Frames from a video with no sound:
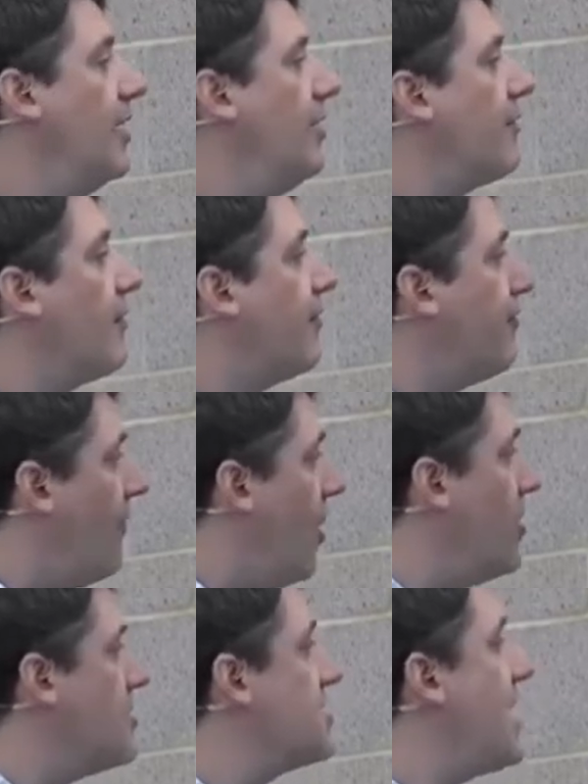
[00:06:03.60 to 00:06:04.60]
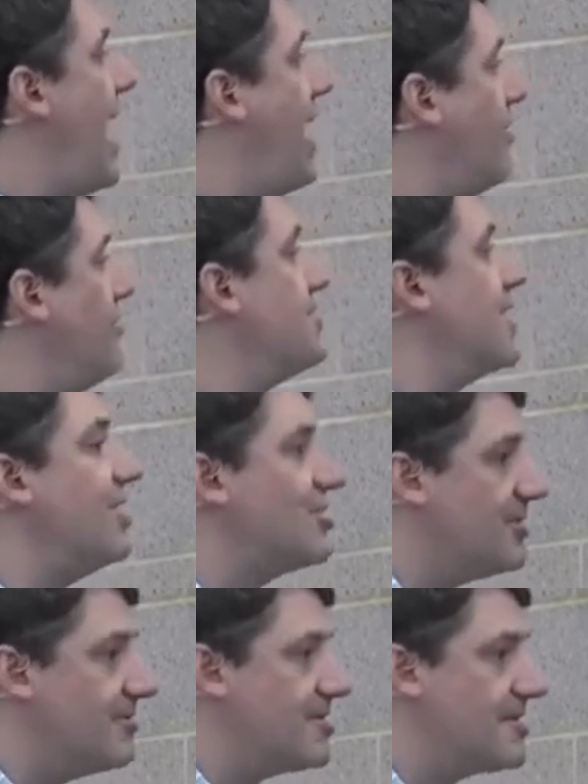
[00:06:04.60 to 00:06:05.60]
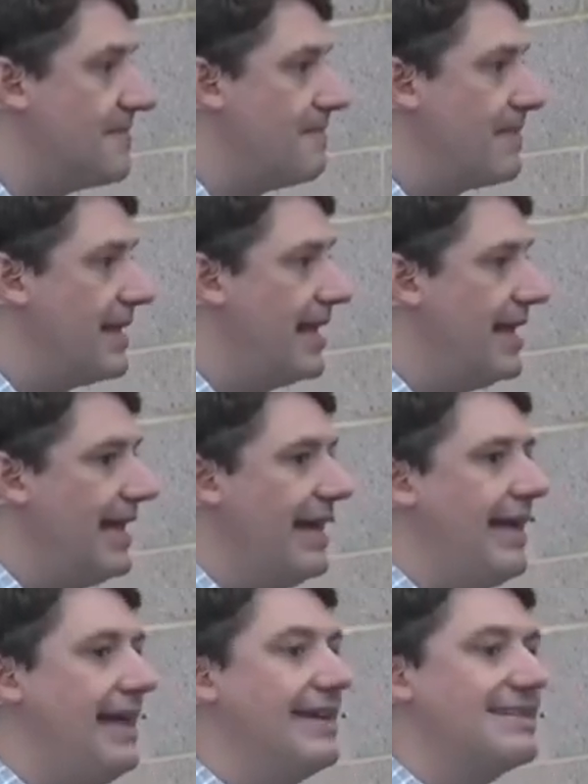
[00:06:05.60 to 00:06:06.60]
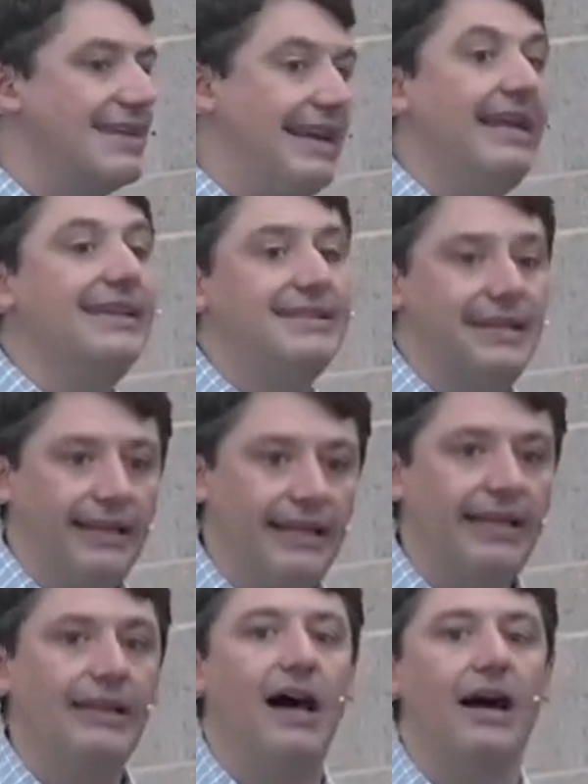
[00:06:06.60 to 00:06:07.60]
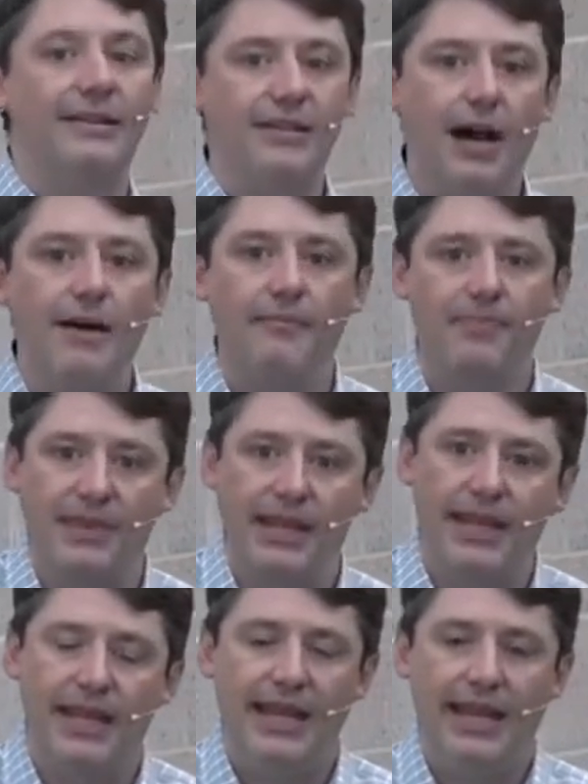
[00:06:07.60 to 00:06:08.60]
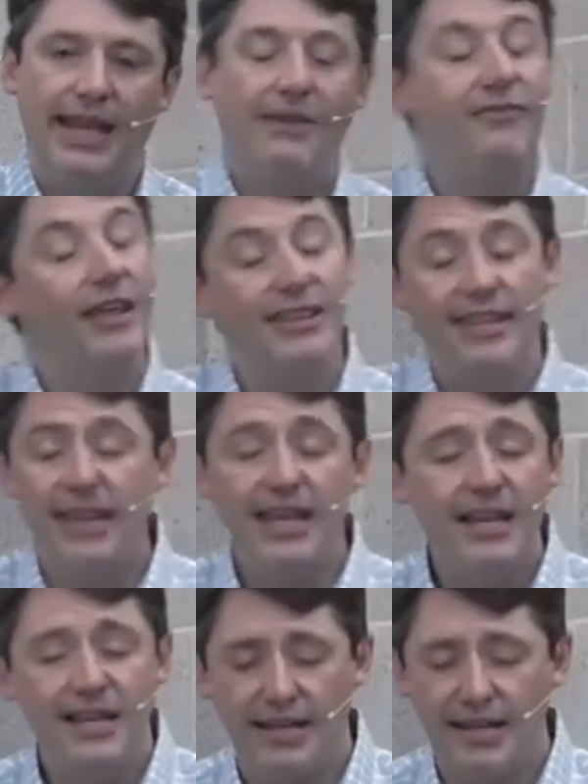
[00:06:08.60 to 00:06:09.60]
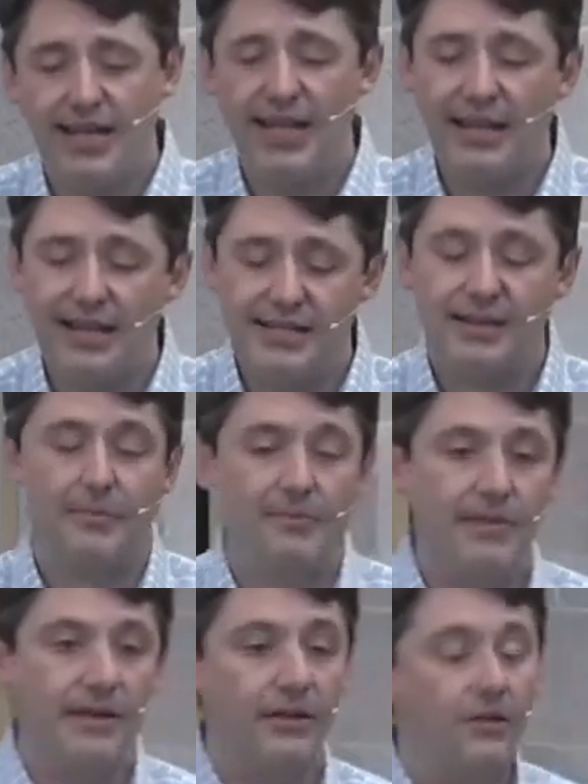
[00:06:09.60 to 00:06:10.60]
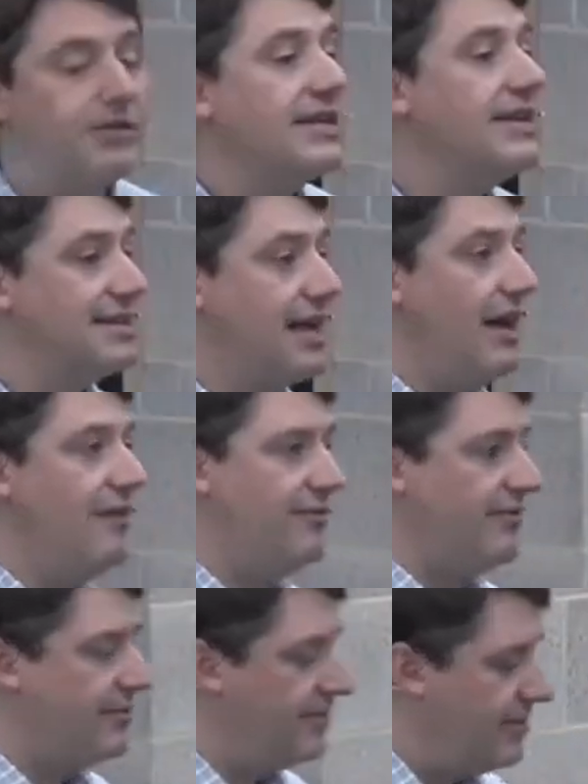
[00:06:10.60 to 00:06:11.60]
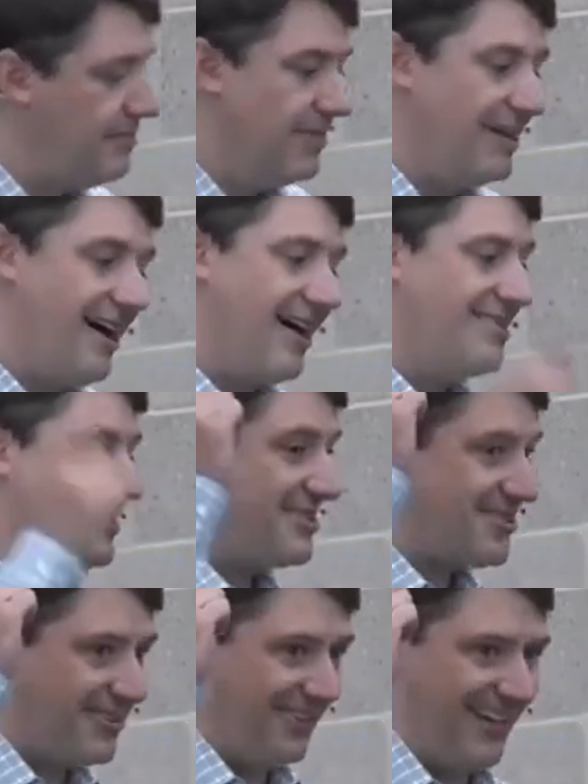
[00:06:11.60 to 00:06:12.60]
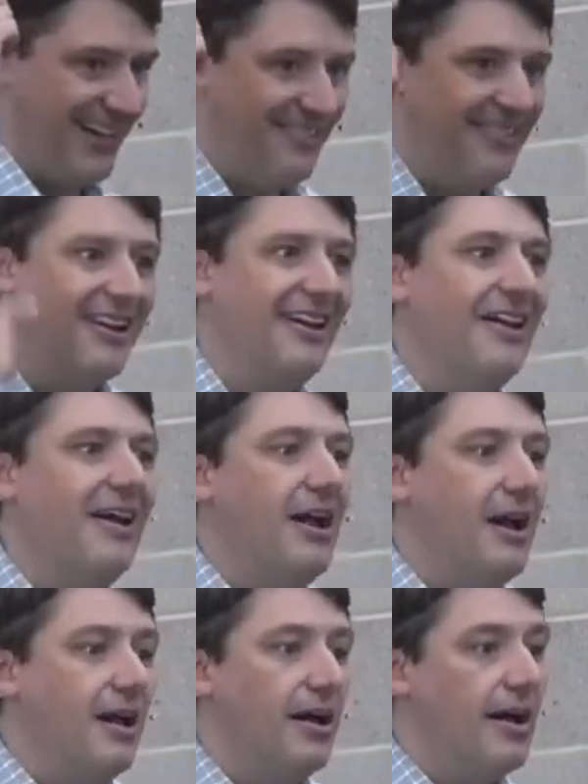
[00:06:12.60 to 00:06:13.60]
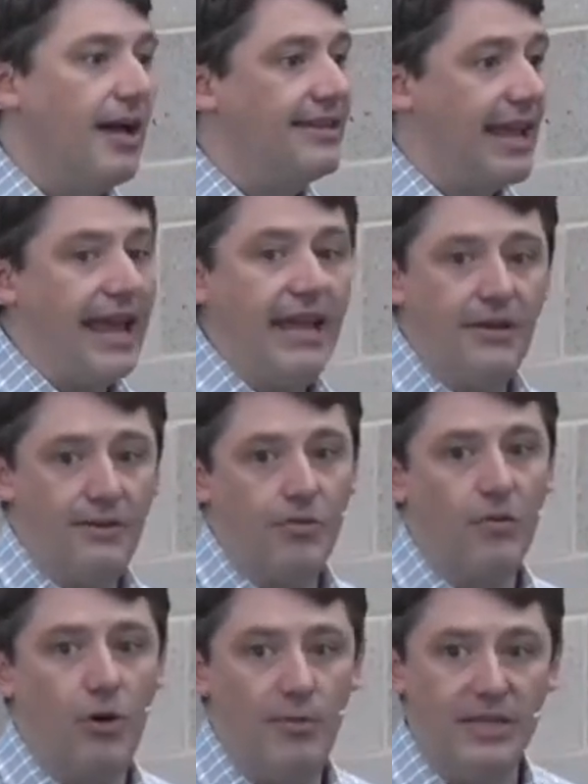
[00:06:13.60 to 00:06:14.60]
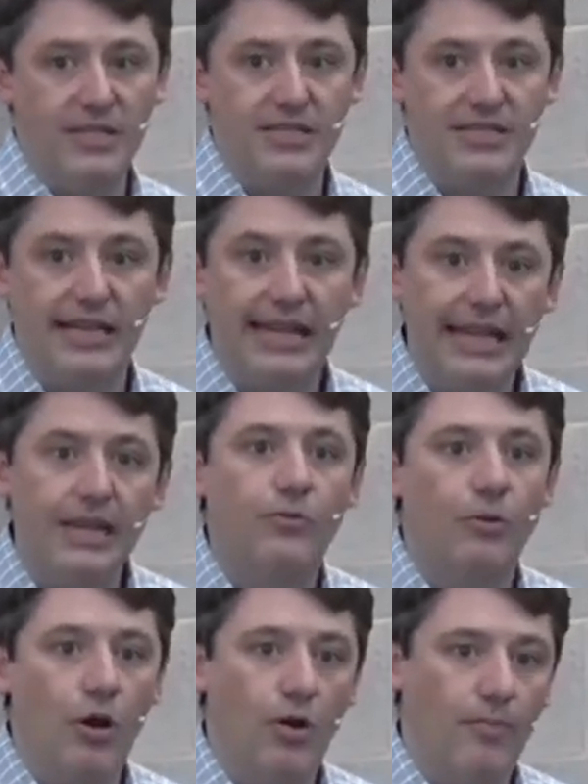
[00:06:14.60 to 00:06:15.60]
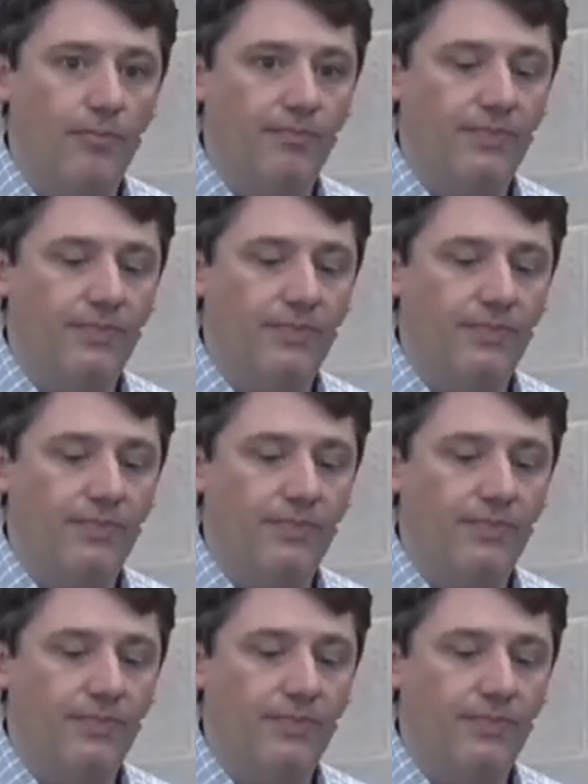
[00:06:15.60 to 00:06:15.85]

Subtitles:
for false accusations. He is innocently locked up. And at the end, he ends up losing his life, but not his eternal life, at the hand of the Romans in Rome.